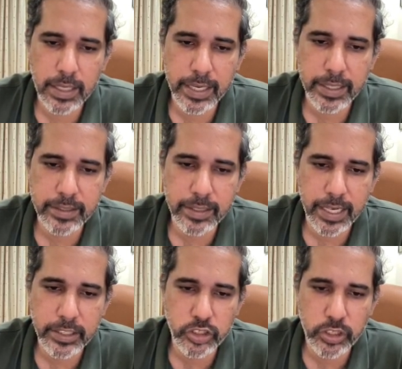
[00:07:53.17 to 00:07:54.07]
getting the
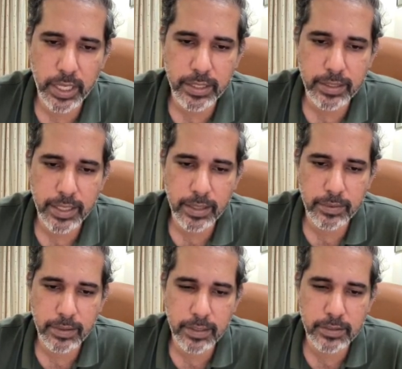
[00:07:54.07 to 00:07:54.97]
right shell
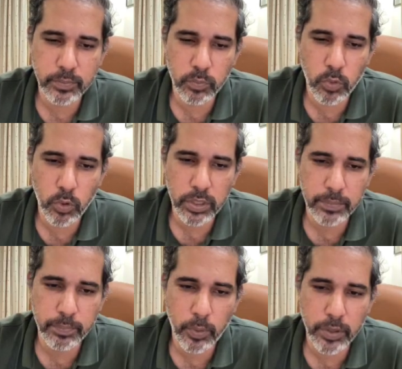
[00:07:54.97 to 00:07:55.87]
is more
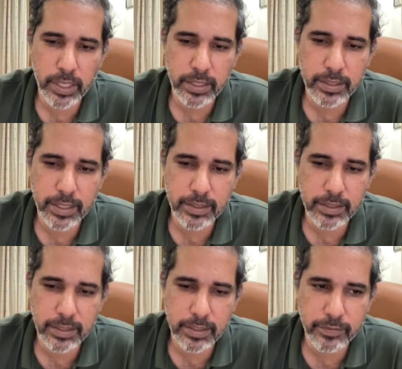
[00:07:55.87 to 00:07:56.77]
important than the
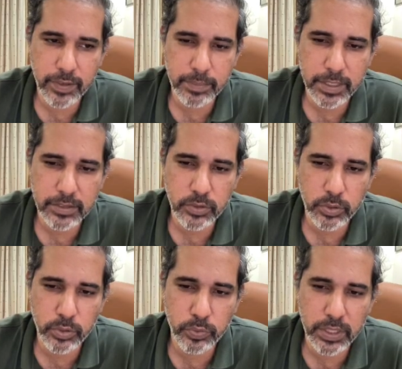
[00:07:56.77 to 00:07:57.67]
gear farming. So
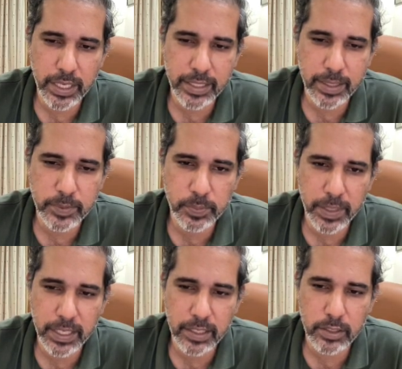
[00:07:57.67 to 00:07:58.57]
you will end up
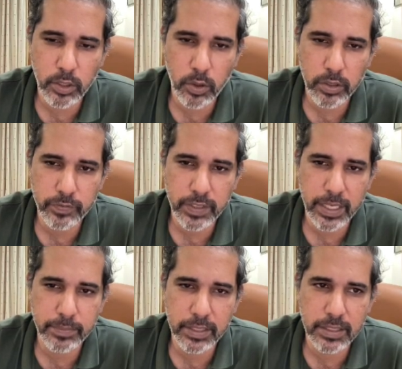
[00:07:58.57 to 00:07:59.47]
spending a lot of
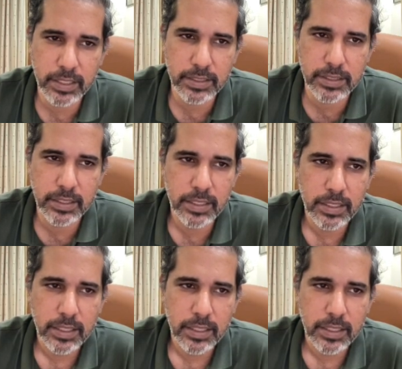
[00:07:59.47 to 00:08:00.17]
time in these